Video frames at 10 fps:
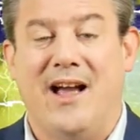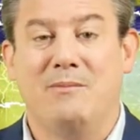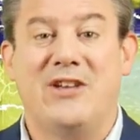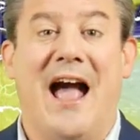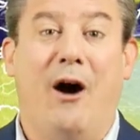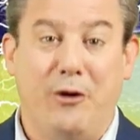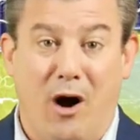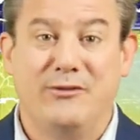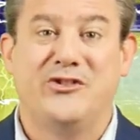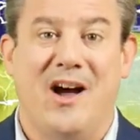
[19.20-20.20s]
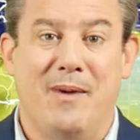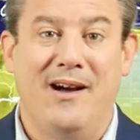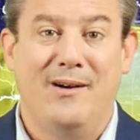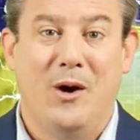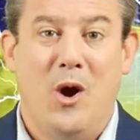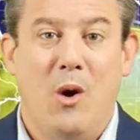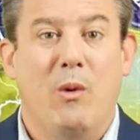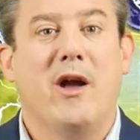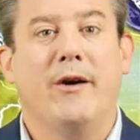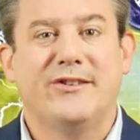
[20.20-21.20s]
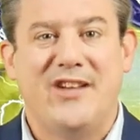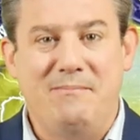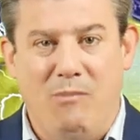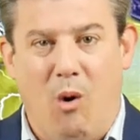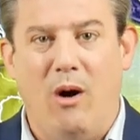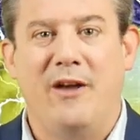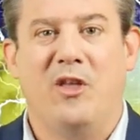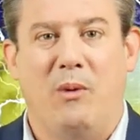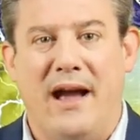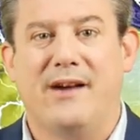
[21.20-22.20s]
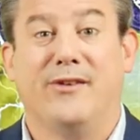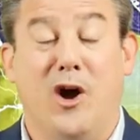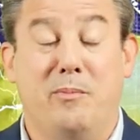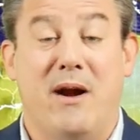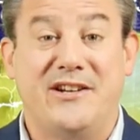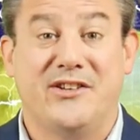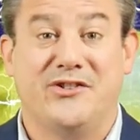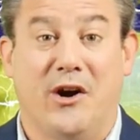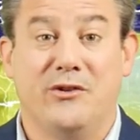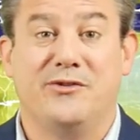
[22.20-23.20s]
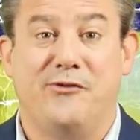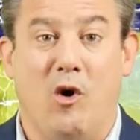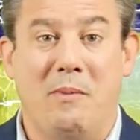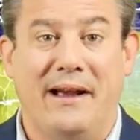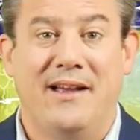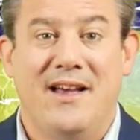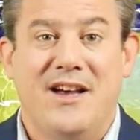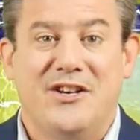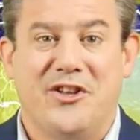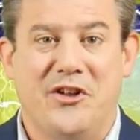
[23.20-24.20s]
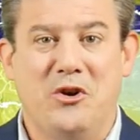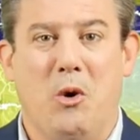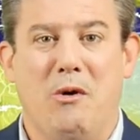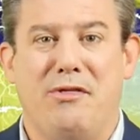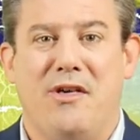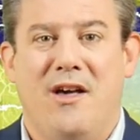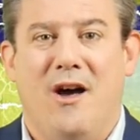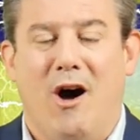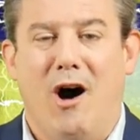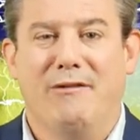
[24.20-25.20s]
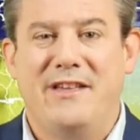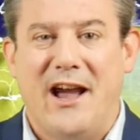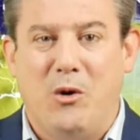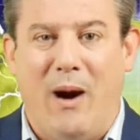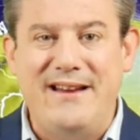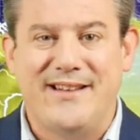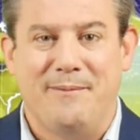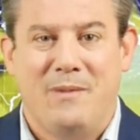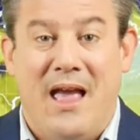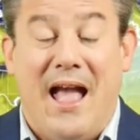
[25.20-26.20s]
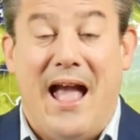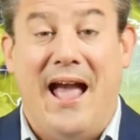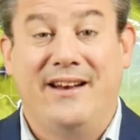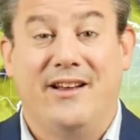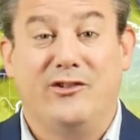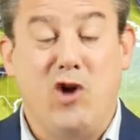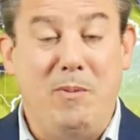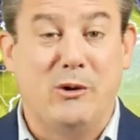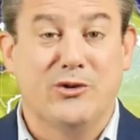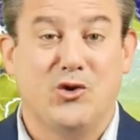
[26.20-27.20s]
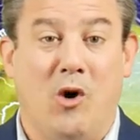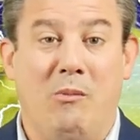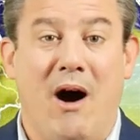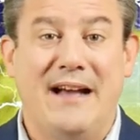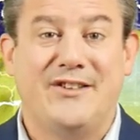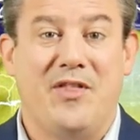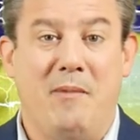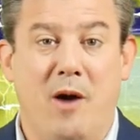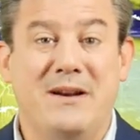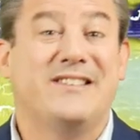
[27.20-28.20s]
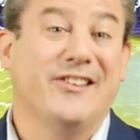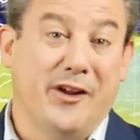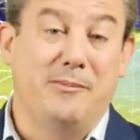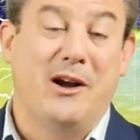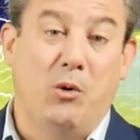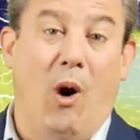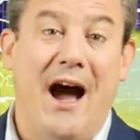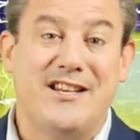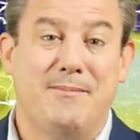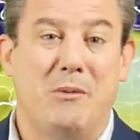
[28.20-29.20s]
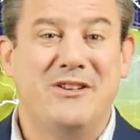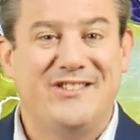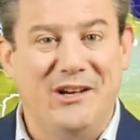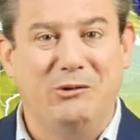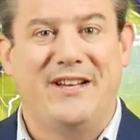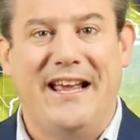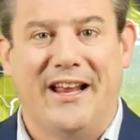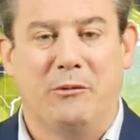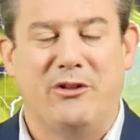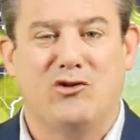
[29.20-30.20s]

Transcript: comes out of summer, we're going to see more in the way of low pressure zones forming to the north of the equator. And tropical storm wise at the moment, it's a little bit quieter, but we're still dealing with